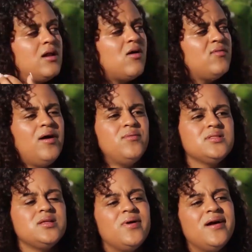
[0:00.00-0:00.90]
No, not
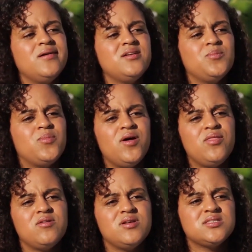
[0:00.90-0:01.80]
really. My
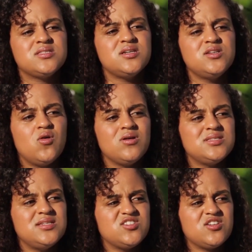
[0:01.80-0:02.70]
brother is a yoga
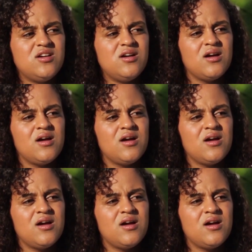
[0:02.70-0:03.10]
teacher.